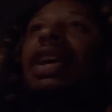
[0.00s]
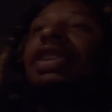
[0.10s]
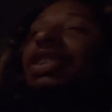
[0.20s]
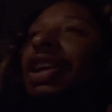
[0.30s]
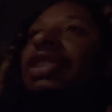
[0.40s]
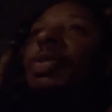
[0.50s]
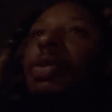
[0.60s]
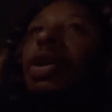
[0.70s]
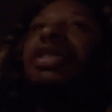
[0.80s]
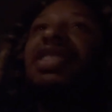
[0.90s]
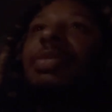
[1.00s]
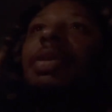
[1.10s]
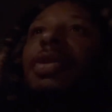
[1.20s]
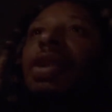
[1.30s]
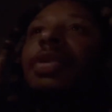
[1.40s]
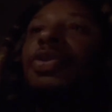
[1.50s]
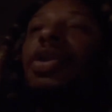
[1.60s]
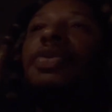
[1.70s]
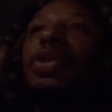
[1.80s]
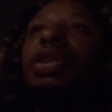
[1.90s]
Because, yes, people have sent me money
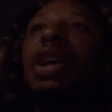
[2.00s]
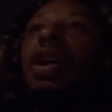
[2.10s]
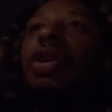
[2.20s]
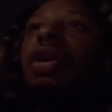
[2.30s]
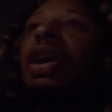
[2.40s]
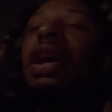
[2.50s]
before for a dog